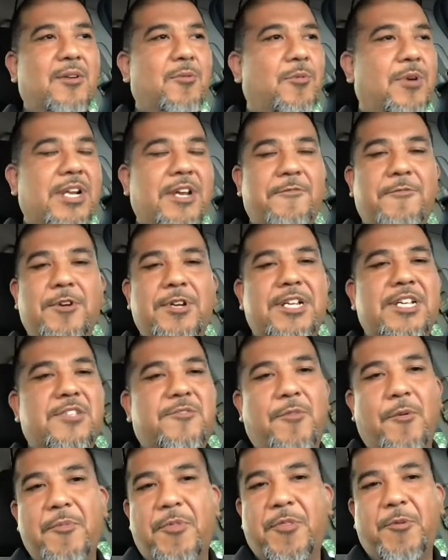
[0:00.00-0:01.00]
Whatever it
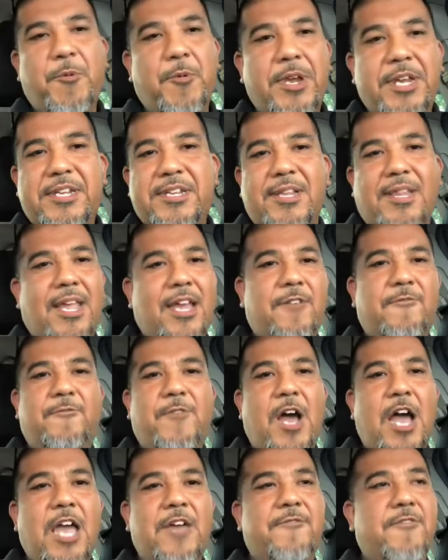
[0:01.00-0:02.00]
is from 3 to like
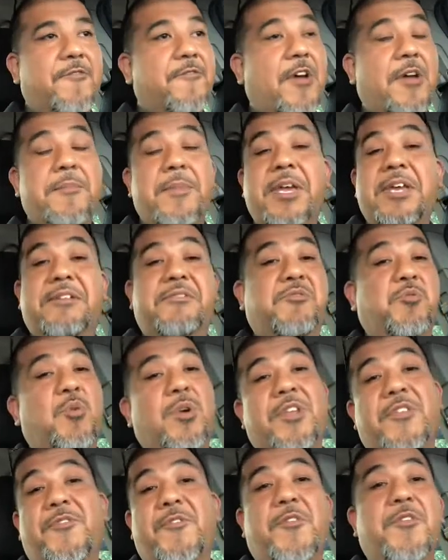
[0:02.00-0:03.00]
5, if I make
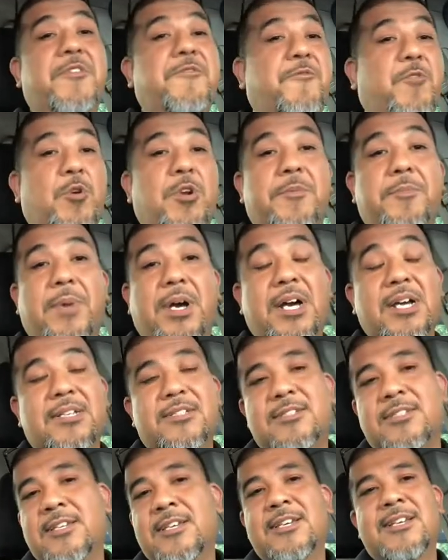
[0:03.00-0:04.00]
20, 30, 40
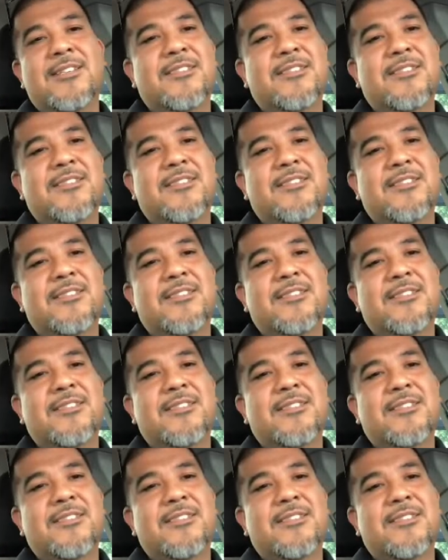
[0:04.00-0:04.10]
bucks,